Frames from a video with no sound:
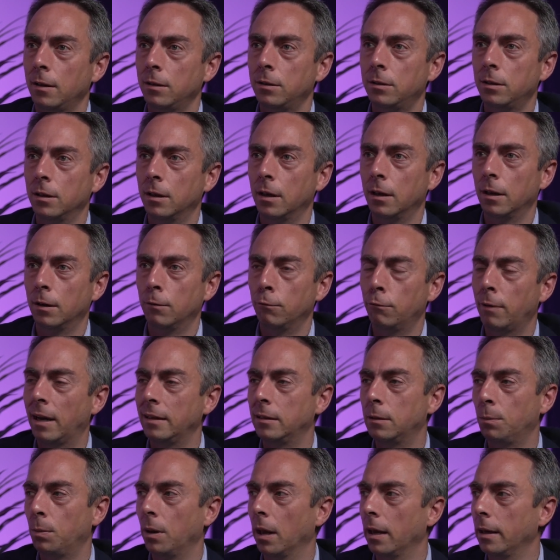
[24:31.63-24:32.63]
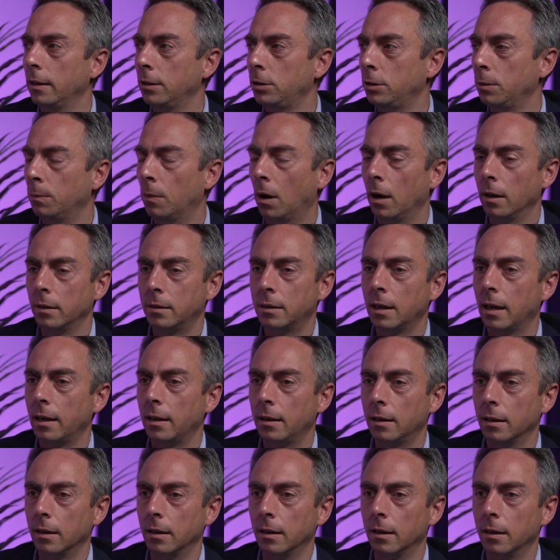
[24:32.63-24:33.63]
to rent a place, you might
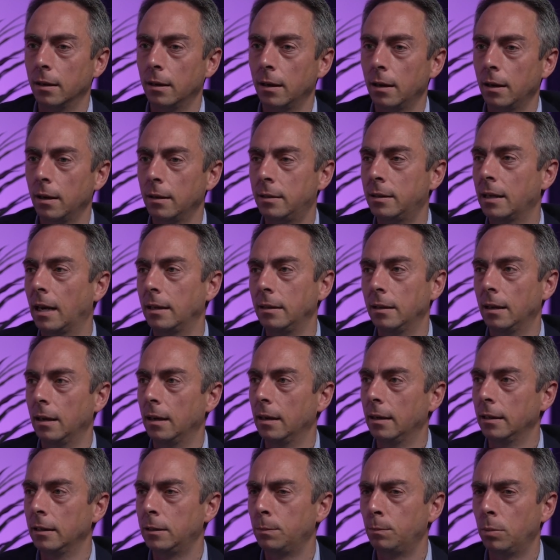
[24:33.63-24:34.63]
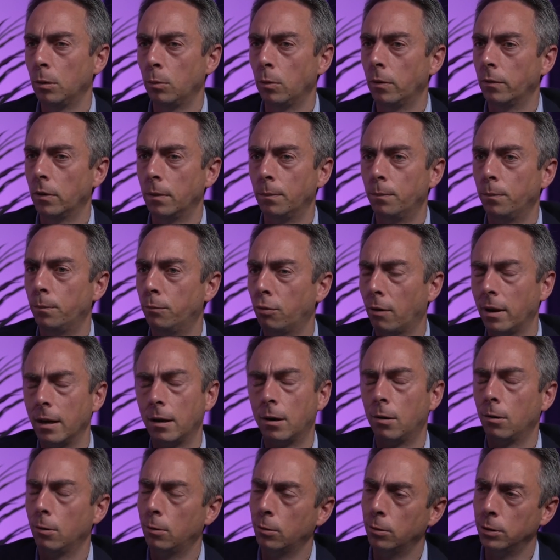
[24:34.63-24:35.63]
take a 10-year lease, but with a break
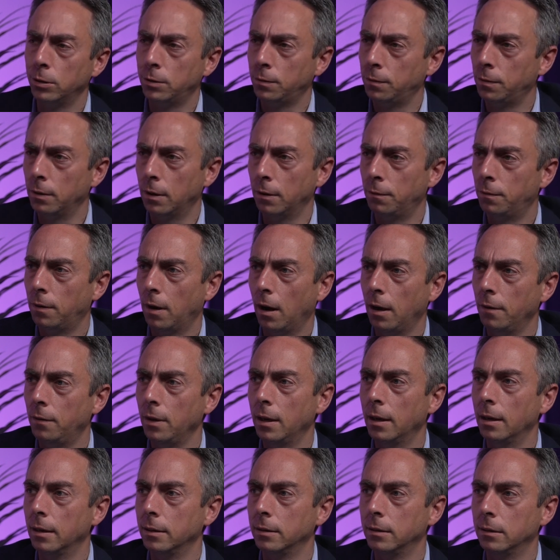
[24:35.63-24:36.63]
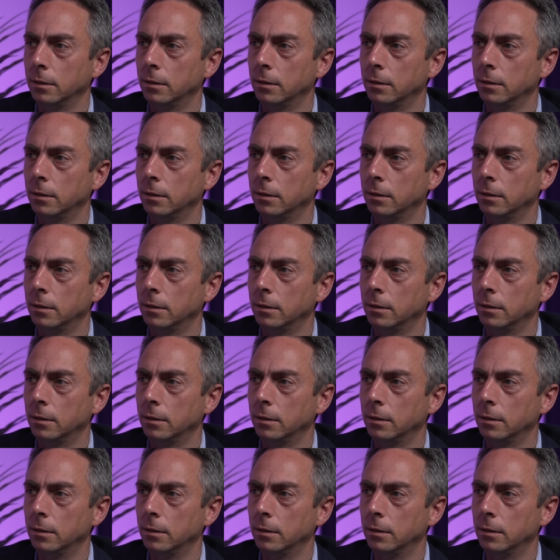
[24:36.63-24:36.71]
clause for 5 years.